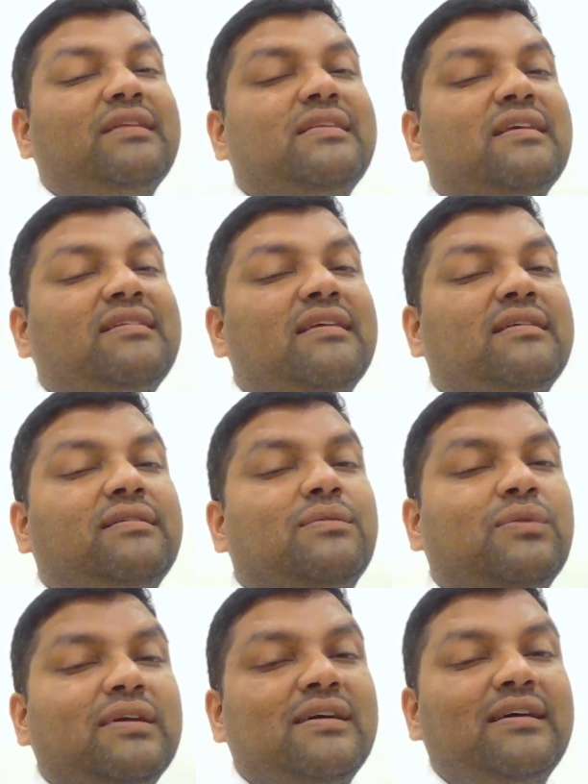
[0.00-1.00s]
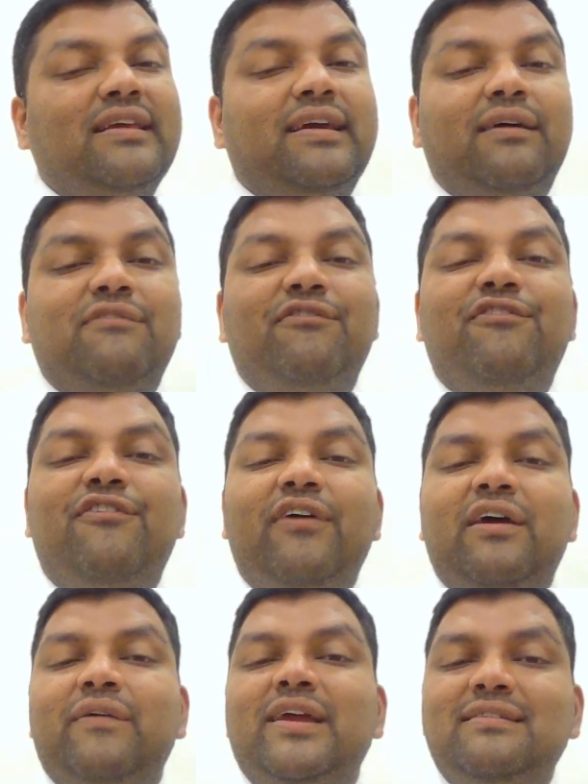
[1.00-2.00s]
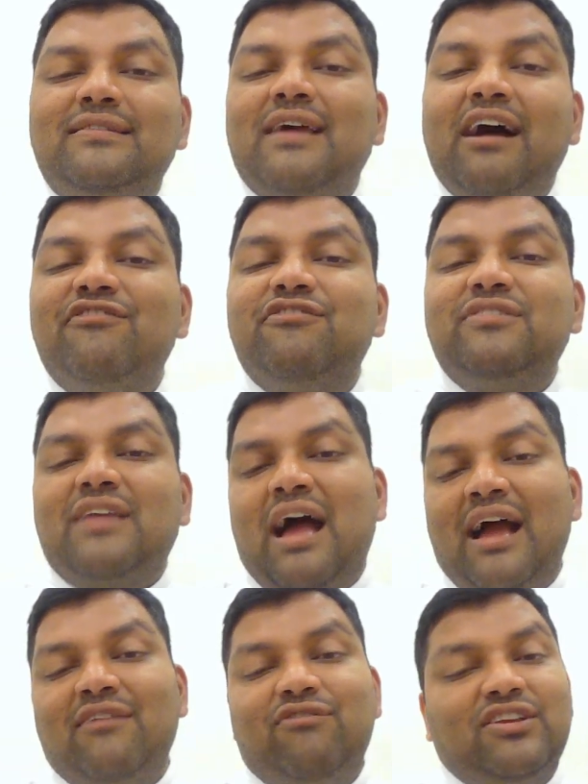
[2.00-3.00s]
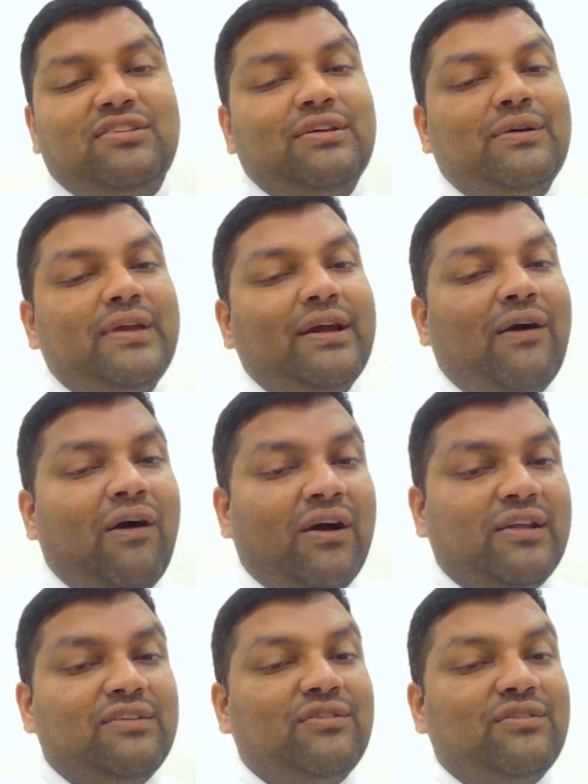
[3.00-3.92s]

this is really a very tough time which is going on.